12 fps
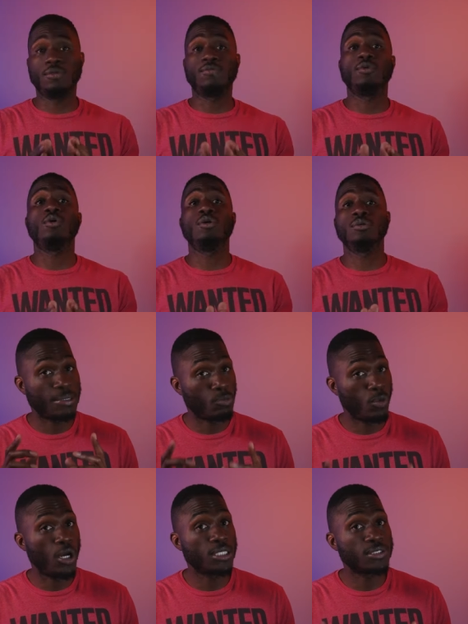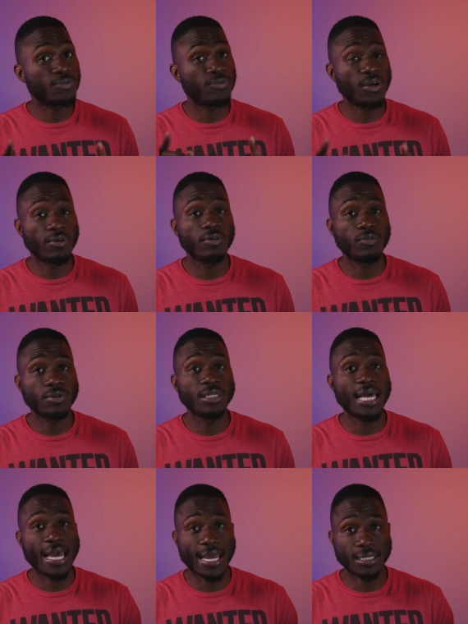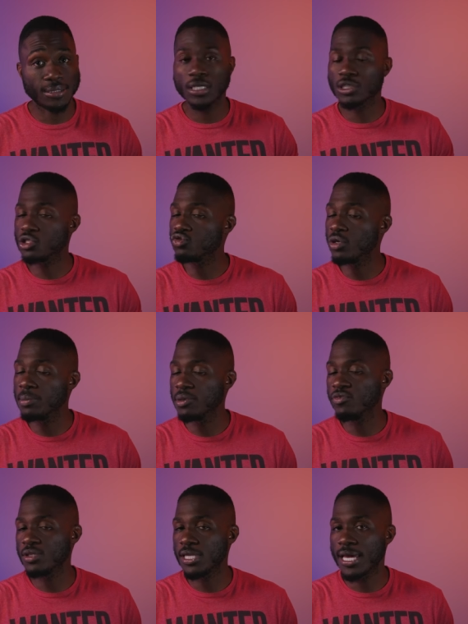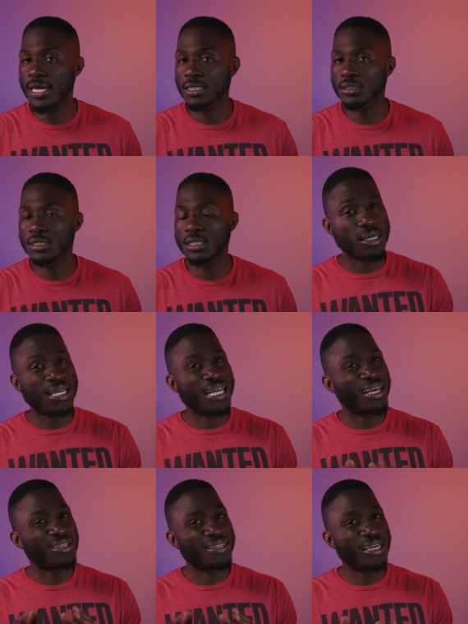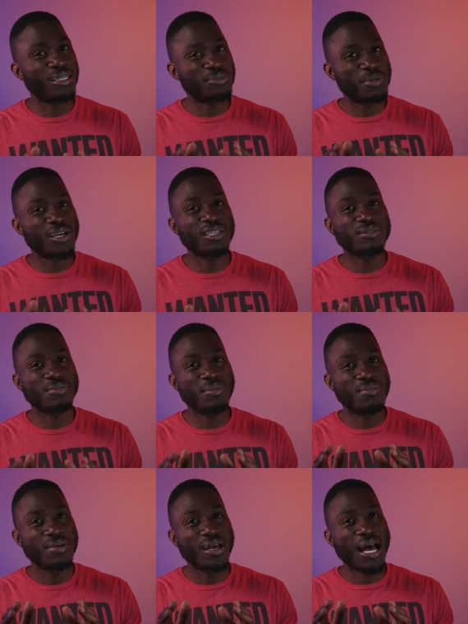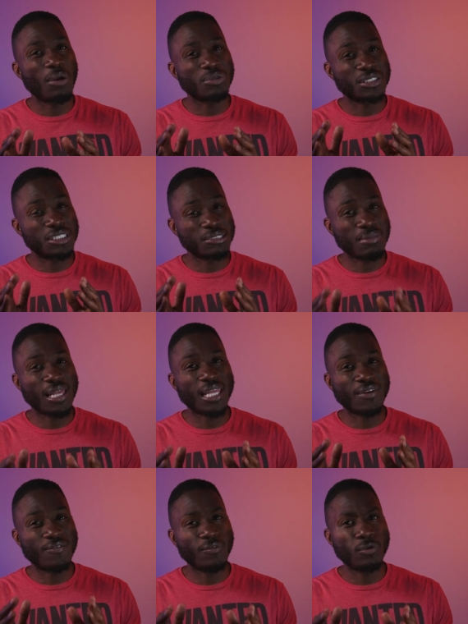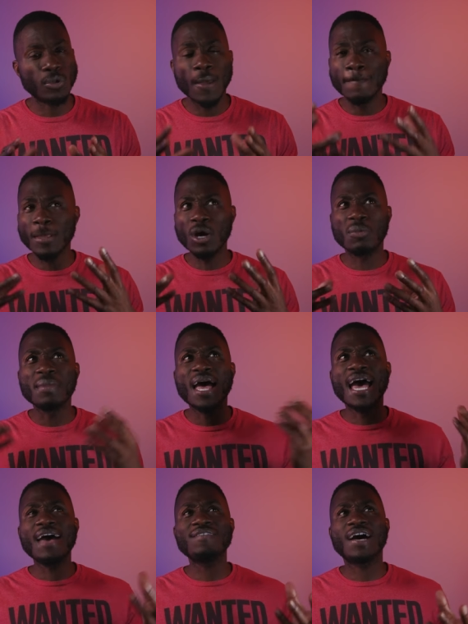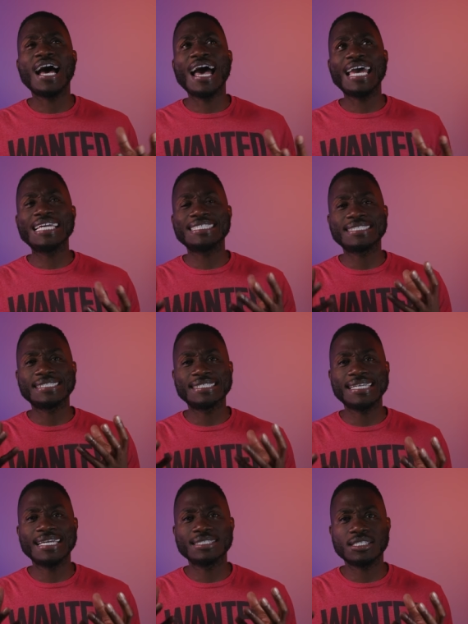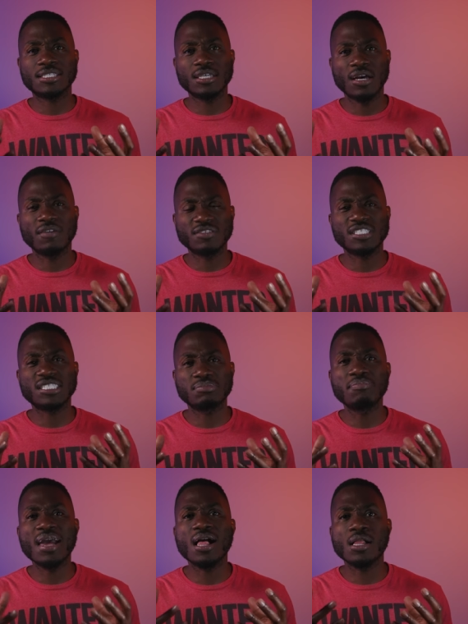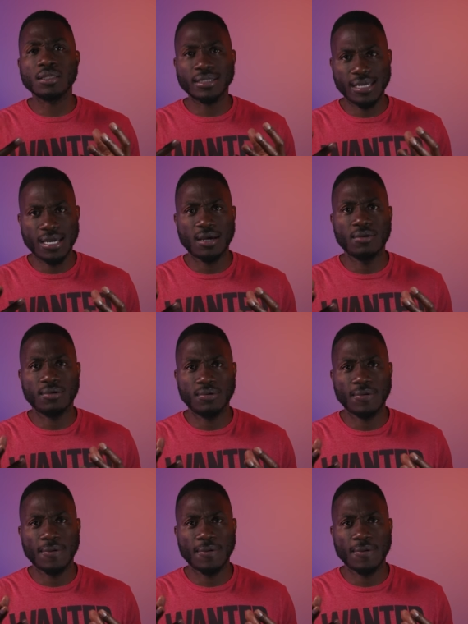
of all, I was very relaxed, extremely relaxed. And I think it's because I was smelling food. Oh, I have a heightened sense of smell now.